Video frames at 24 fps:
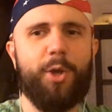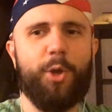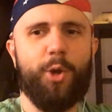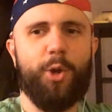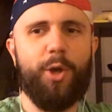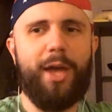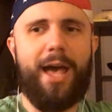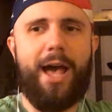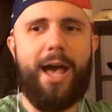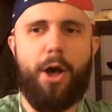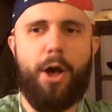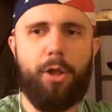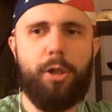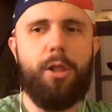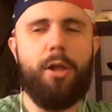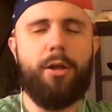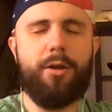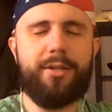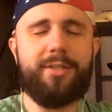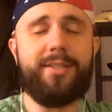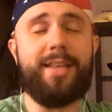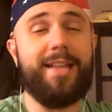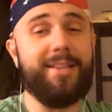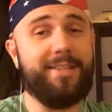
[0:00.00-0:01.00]
how long
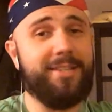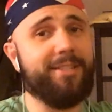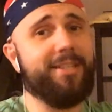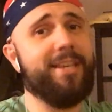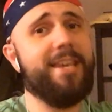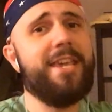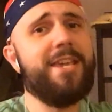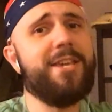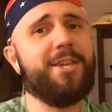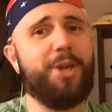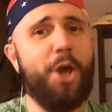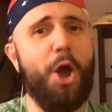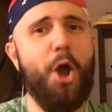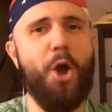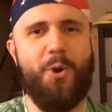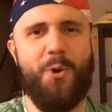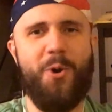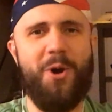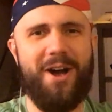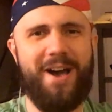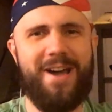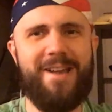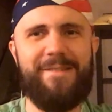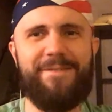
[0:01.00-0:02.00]
does that scene go
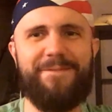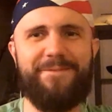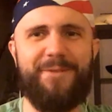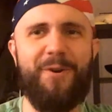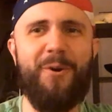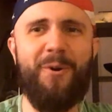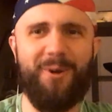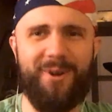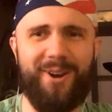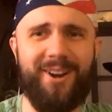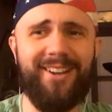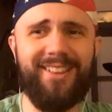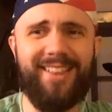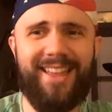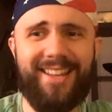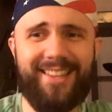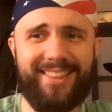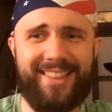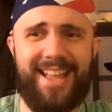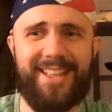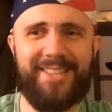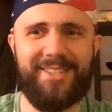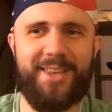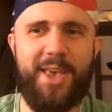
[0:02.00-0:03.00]
on for?
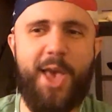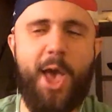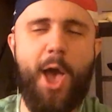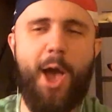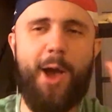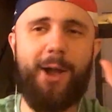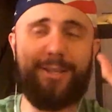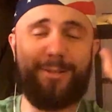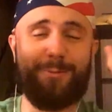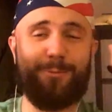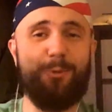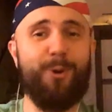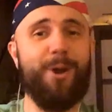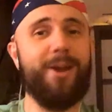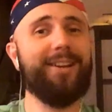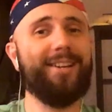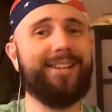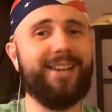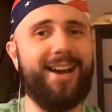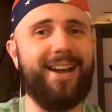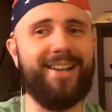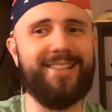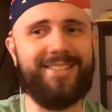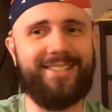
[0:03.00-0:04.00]
That's one
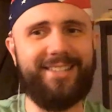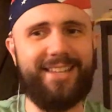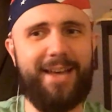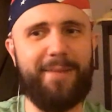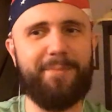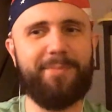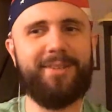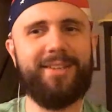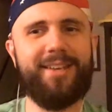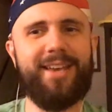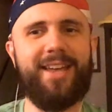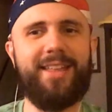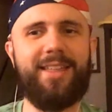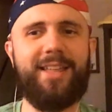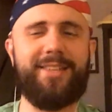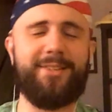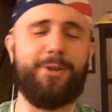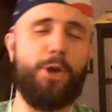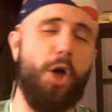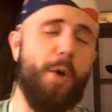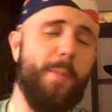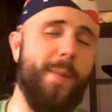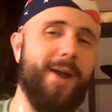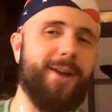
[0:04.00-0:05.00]
concept, and it's
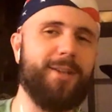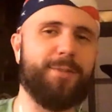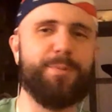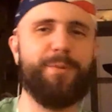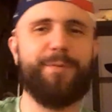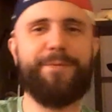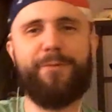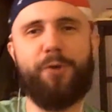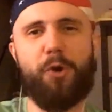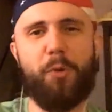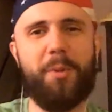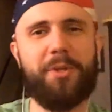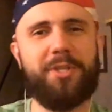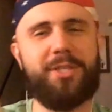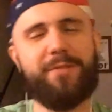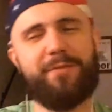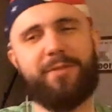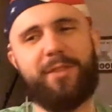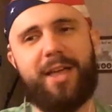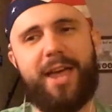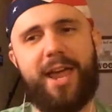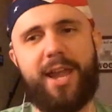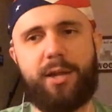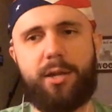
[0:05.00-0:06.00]
all about his performance of
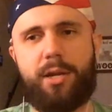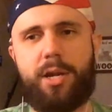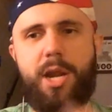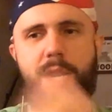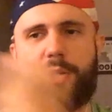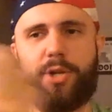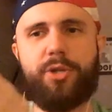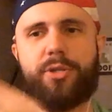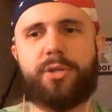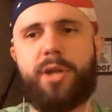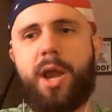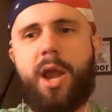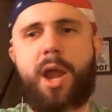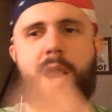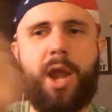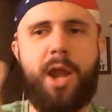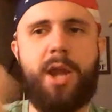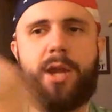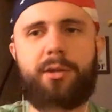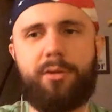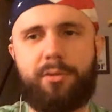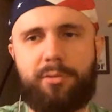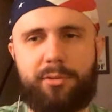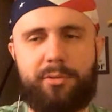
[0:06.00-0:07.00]
like, eat your
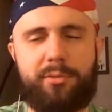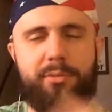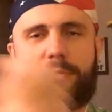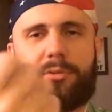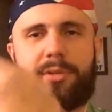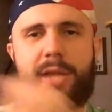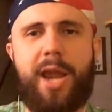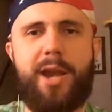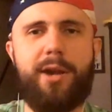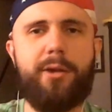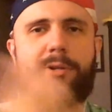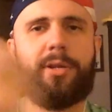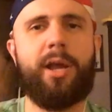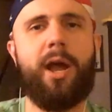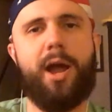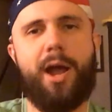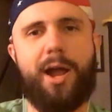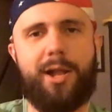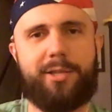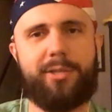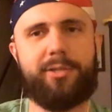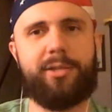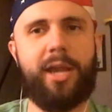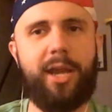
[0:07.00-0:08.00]
dang tater
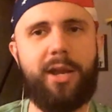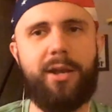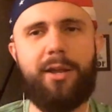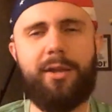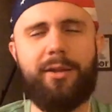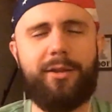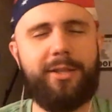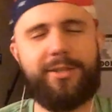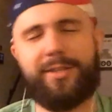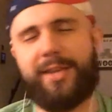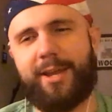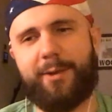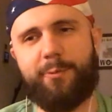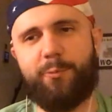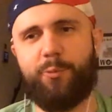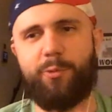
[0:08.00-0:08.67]
tots, Tina. It's like,